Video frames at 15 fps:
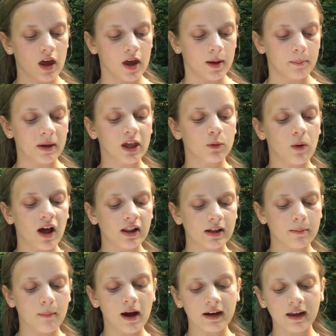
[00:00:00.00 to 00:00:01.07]
Meanwhile,
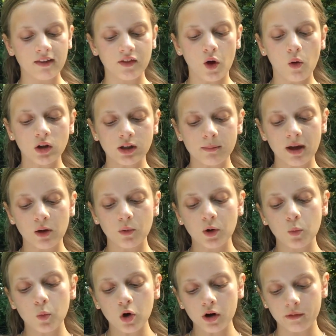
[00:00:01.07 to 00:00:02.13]
Imani and the holy man
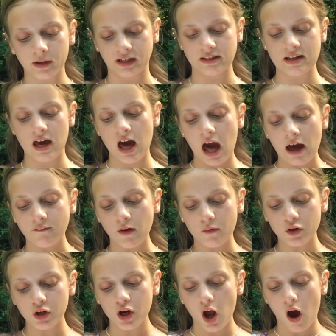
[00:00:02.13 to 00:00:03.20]
were worried.
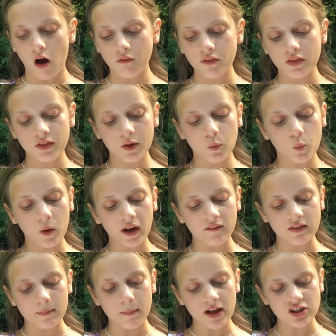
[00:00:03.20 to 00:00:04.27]
However, often they
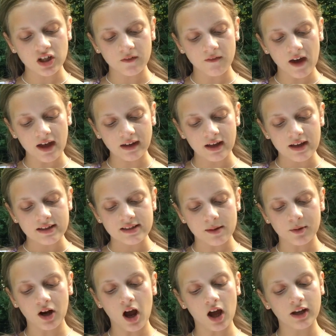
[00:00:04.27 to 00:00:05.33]
waved the magic fan,
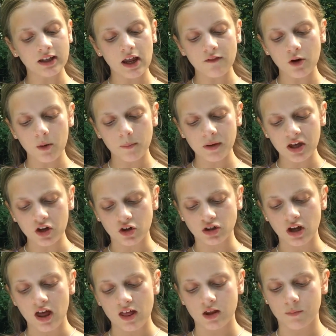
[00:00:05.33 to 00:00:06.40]
Sabarhan never appeared.
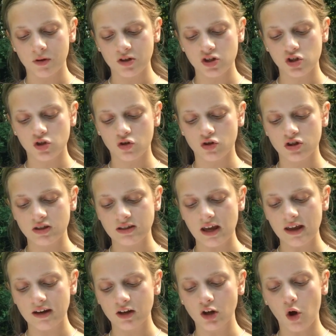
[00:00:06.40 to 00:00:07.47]
The princess could
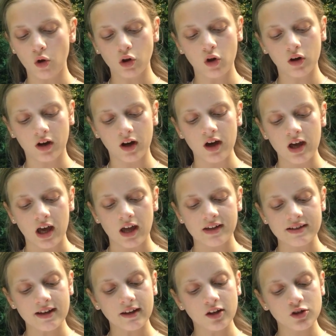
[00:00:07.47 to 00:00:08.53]
stand it no longer and
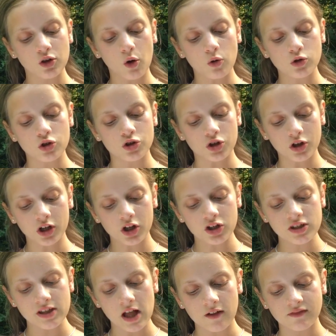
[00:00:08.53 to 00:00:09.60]
decided to go to Dur
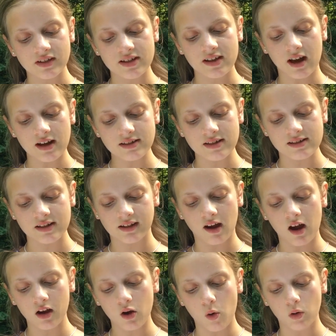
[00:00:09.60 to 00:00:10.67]
herself, disguised as a
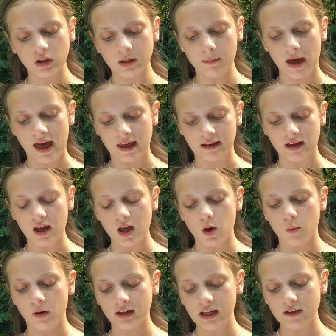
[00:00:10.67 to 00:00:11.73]
young holy man.
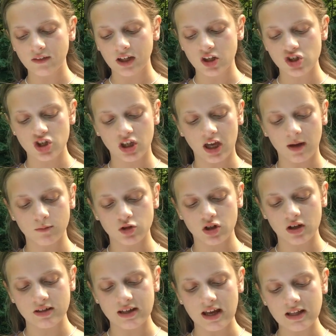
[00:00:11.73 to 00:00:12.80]
One evening, she came to
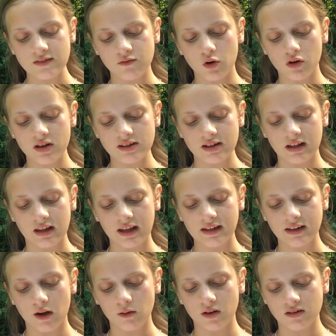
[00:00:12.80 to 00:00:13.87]
a dense forest and lay
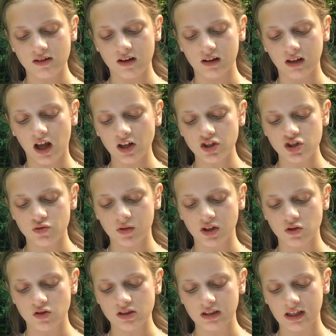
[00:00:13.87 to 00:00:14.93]
down under a large tree
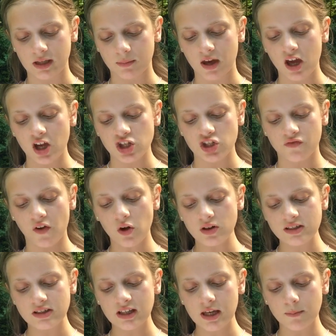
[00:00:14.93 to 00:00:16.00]
to sleep. She found
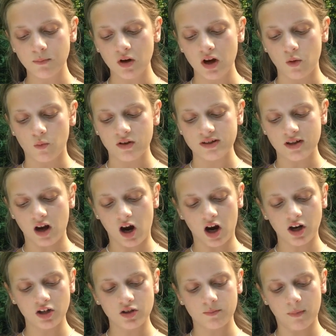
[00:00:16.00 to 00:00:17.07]
sleep was
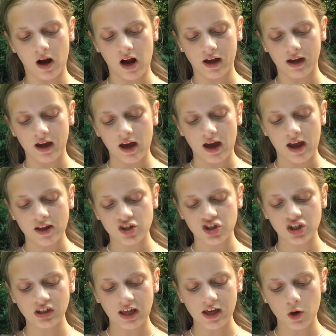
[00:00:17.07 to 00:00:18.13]
hard by, and
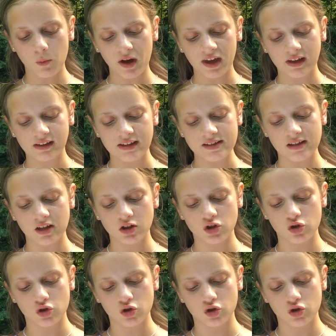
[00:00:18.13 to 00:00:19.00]
she lay awake listening to